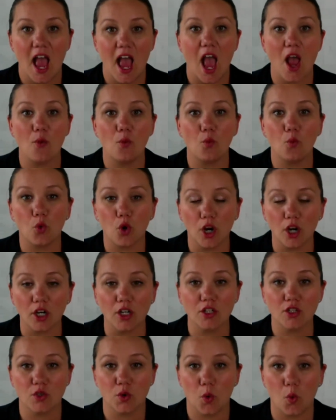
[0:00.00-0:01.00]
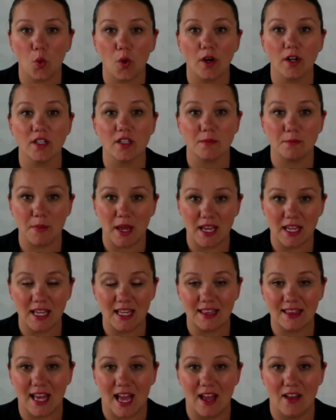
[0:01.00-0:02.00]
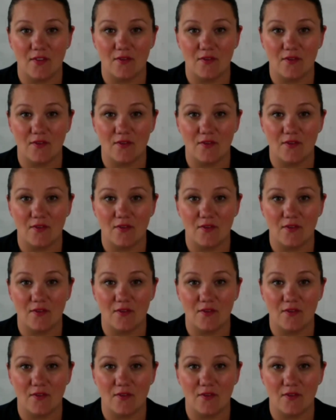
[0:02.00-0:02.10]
and work towards making that